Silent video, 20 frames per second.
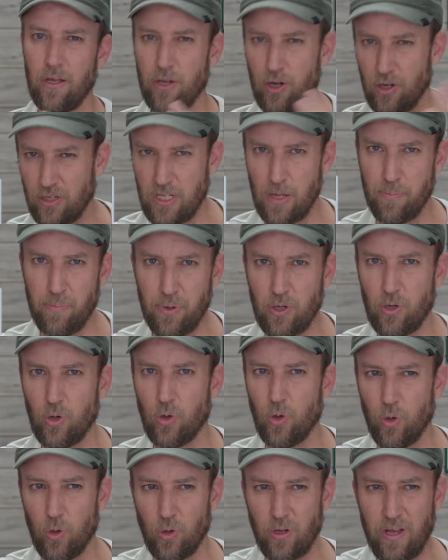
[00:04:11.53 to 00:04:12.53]
your
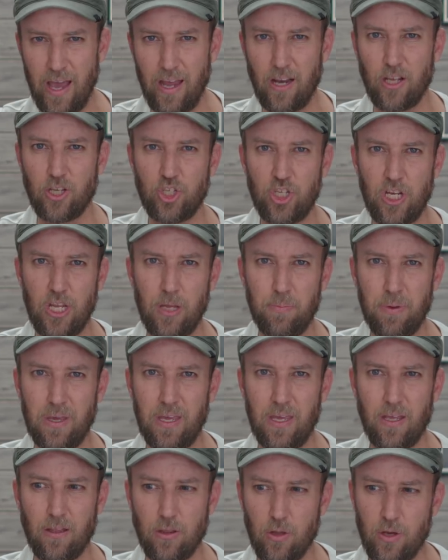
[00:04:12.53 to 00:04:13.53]
typical kind of
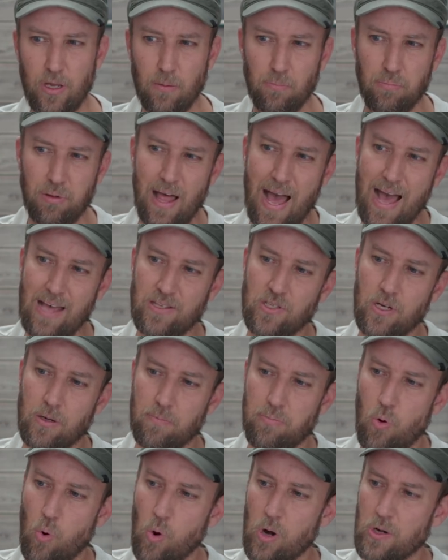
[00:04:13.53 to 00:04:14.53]
cheapy looking
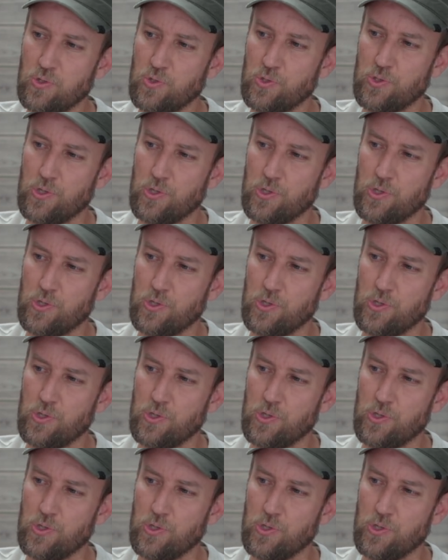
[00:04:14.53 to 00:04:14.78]
plastic port.